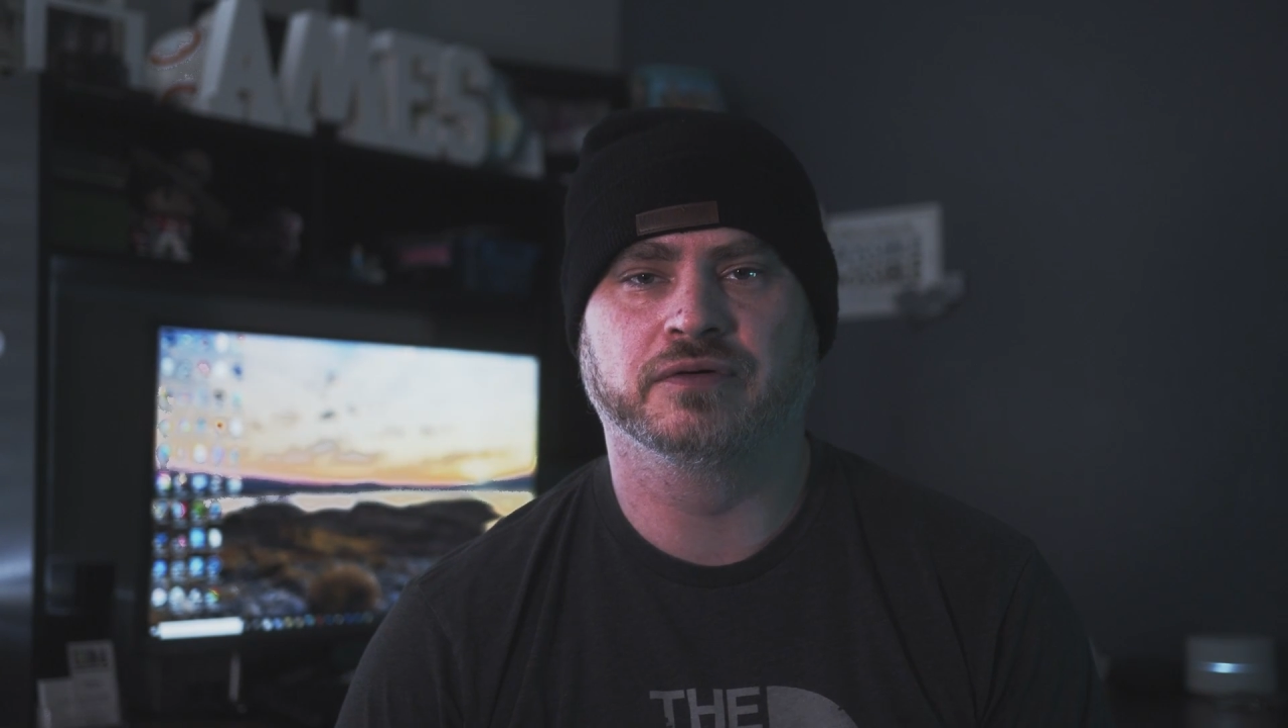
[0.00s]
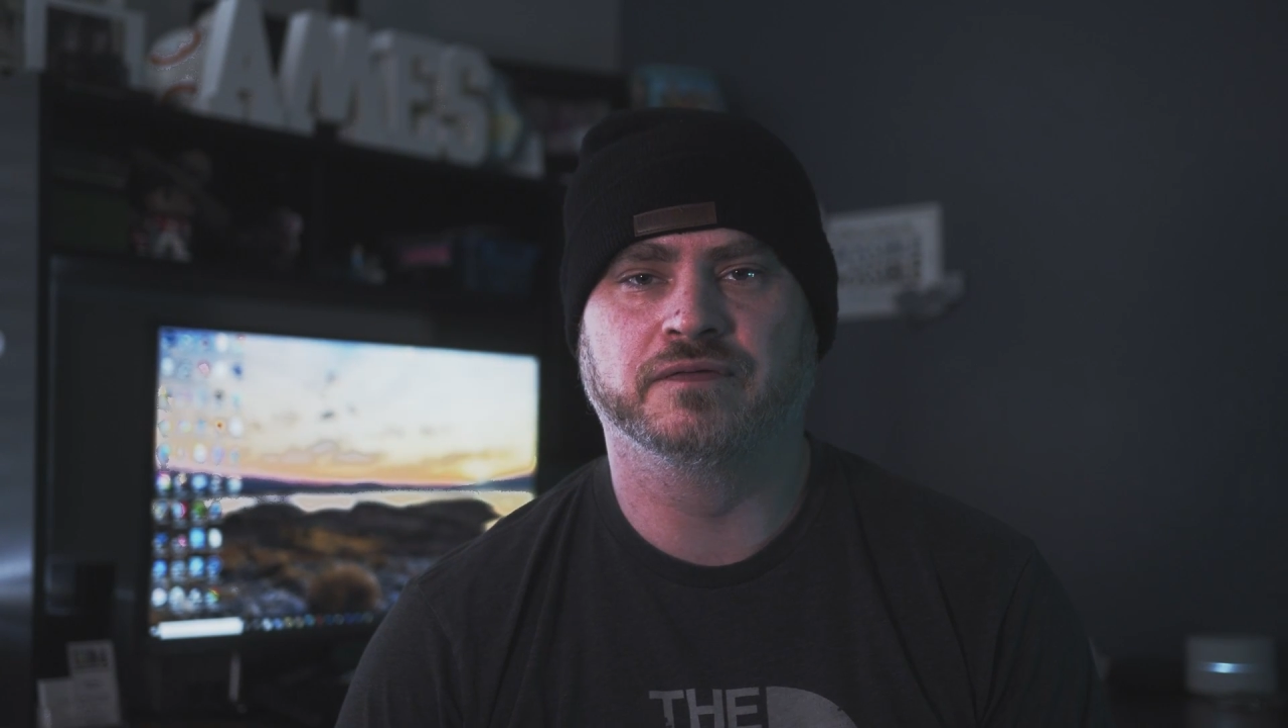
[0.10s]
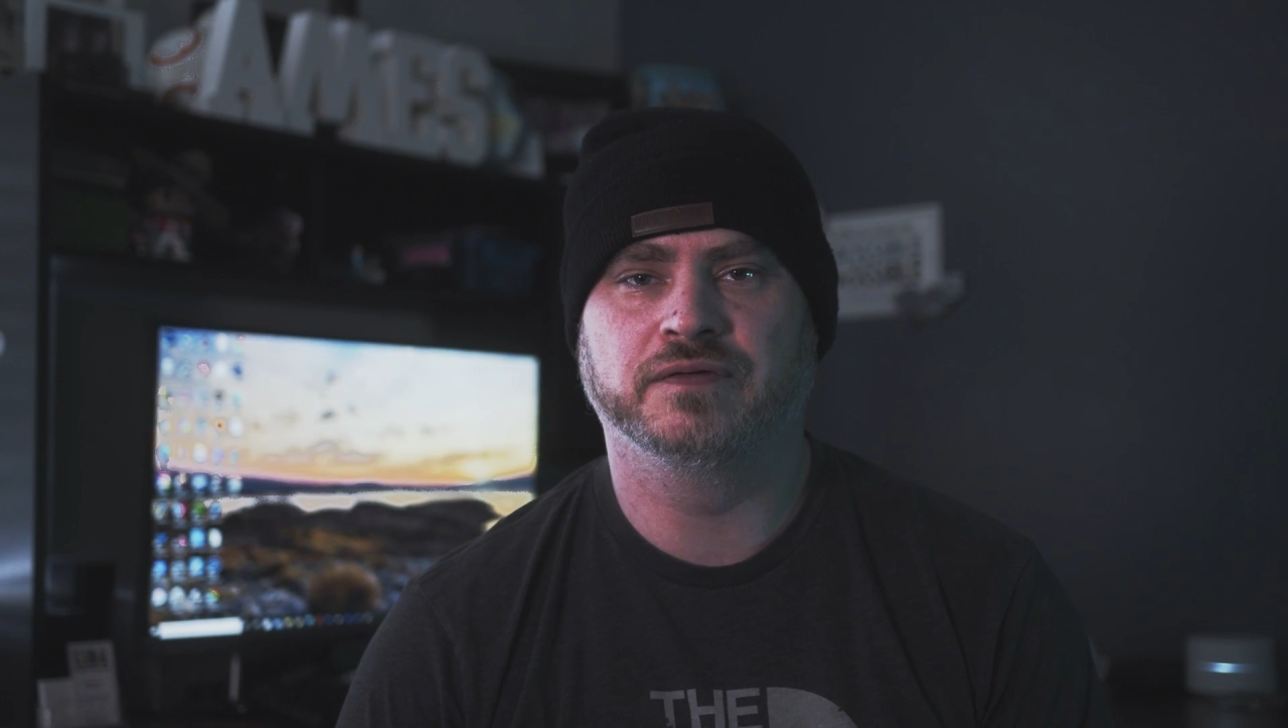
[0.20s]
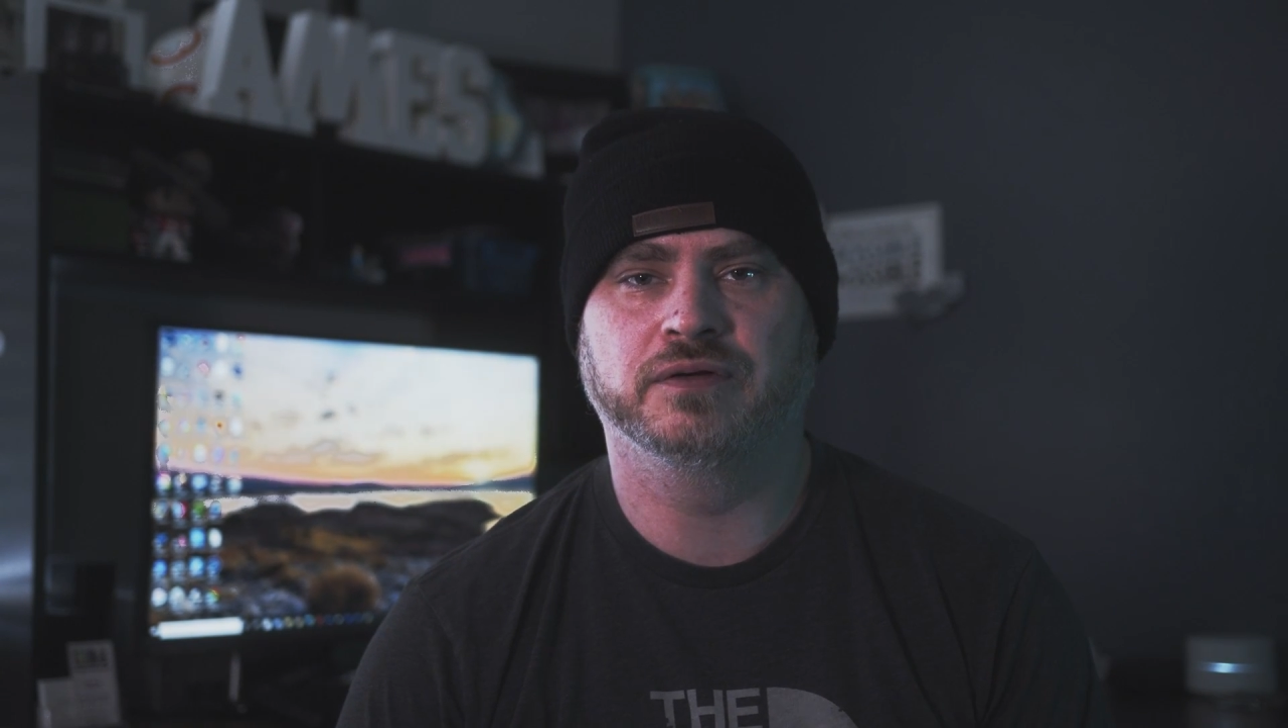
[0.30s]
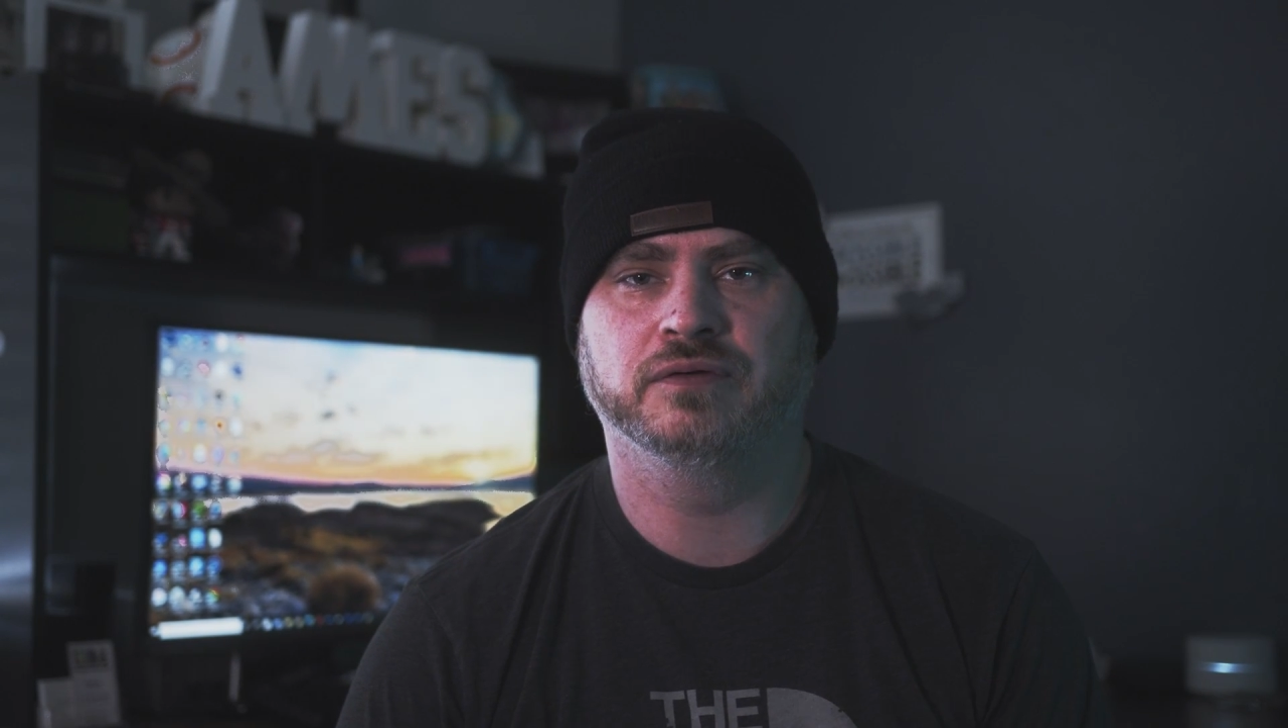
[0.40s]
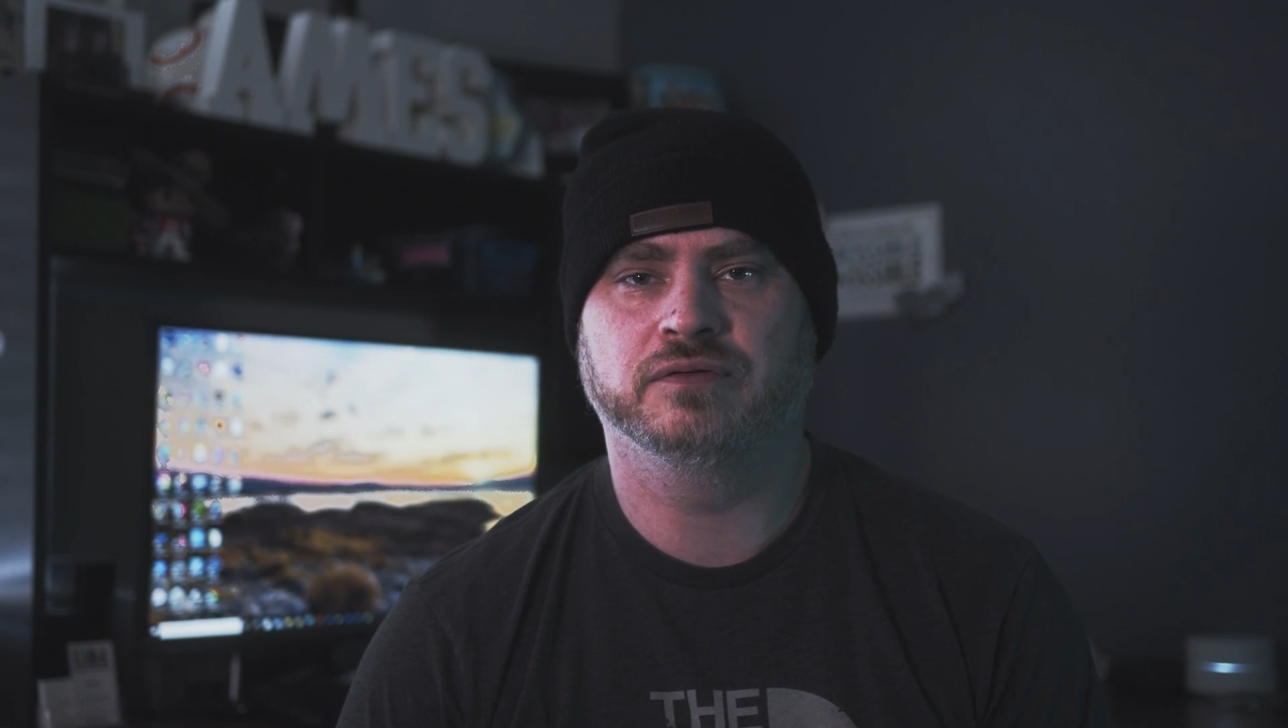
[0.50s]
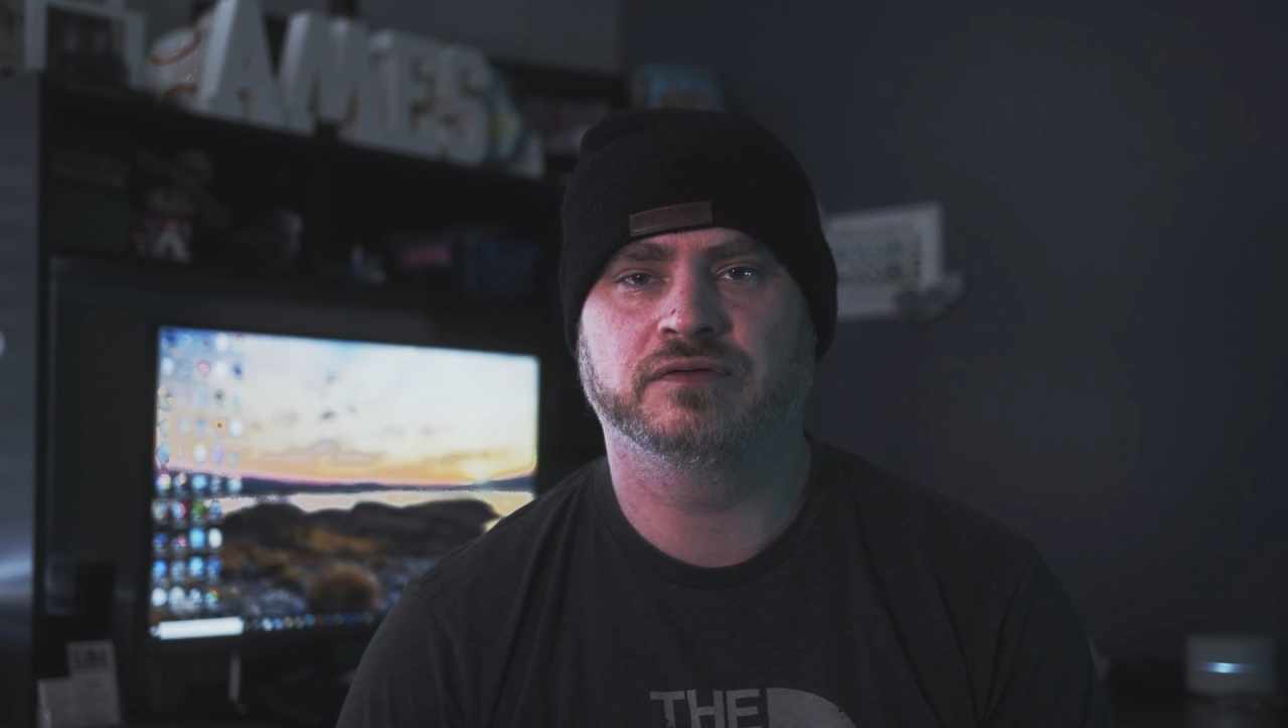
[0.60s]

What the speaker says: review